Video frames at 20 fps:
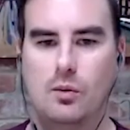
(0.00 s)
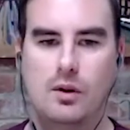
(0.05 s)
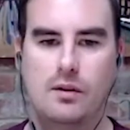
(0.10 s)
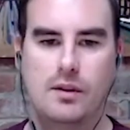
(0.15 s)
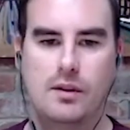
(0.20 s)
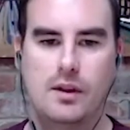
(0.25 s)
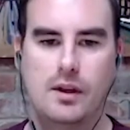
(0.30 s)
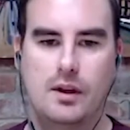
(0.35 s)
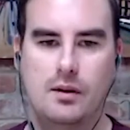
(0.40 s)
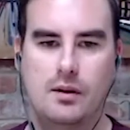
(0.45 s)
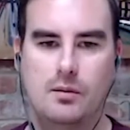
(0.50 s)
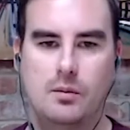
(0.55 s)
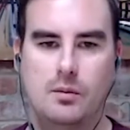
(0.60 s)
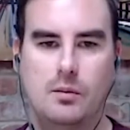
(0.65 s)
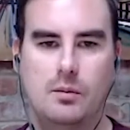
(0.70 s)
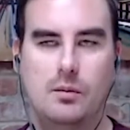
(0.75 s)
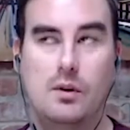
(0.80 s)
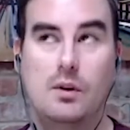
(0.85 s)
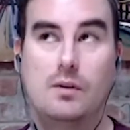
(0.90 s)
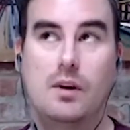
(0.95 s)
What have they
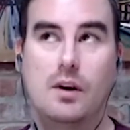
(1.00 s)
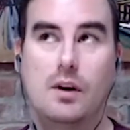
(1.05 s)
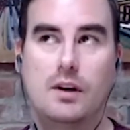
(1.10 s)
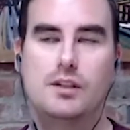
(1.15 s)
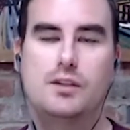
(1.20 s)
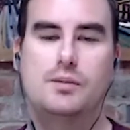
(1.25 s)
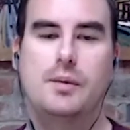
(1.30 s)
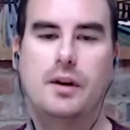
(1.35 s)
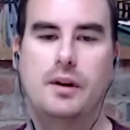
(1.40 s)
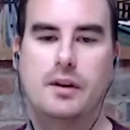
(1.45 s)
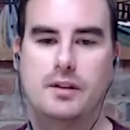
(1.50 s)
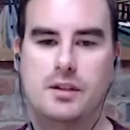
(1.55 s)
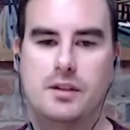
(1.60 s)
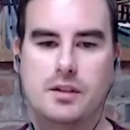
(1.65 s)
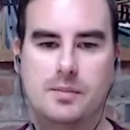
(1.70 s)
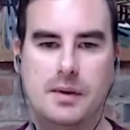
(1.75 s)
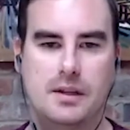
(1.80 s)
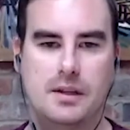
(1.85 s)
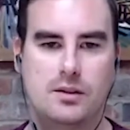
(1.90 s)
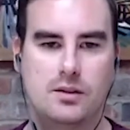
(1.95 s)
what have our
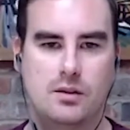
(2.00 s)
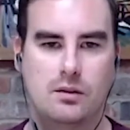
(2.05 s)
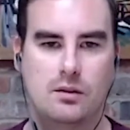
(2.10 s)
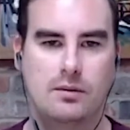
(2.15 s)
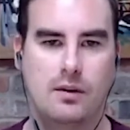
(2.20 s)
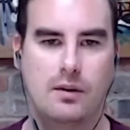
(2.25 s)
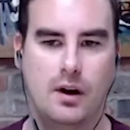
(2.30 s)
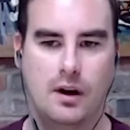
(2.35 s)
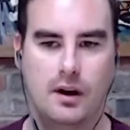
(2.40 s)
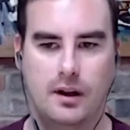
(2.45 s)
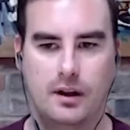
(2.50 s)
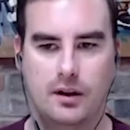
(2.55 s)
experiences been so far?